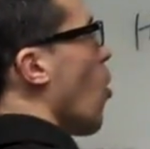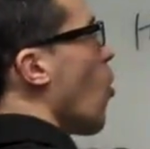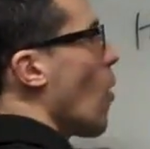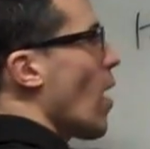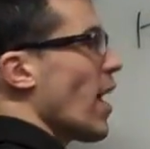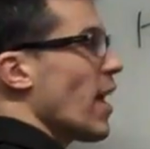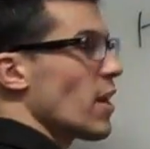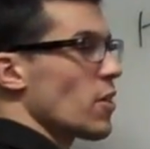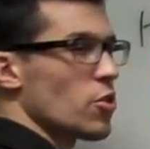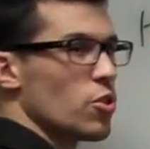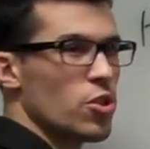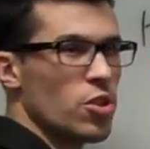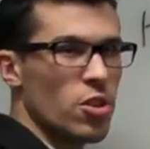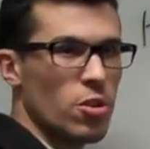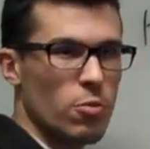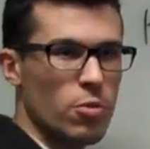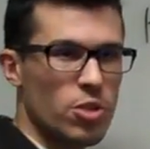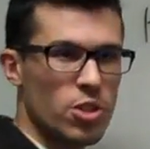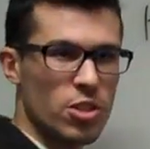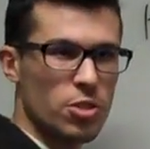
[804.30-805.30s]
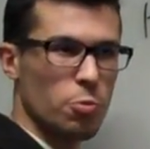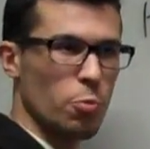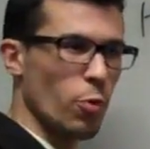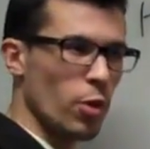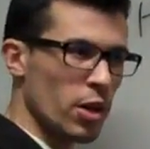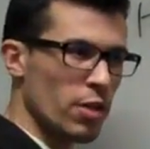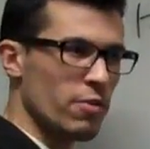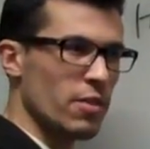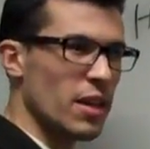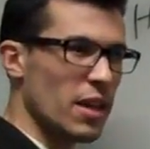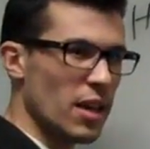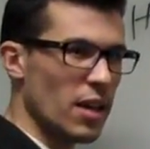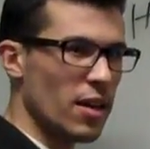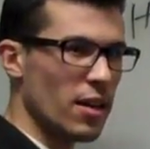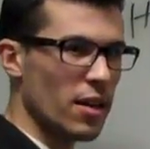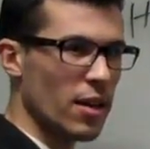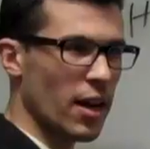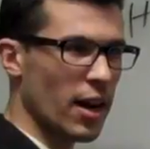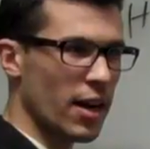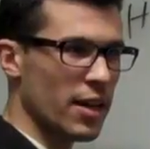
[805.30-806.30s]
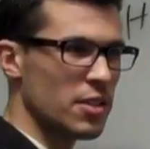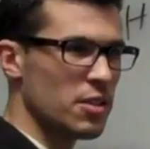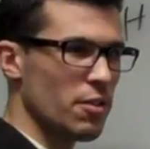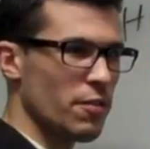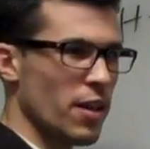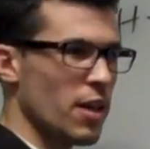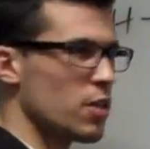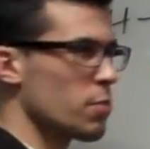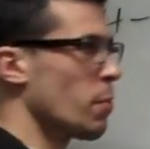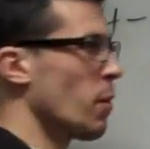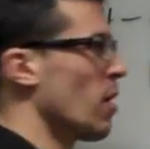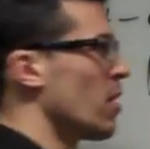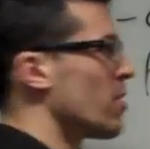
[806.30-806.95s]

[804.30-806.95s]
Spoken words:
OH, which is one of the kinds of H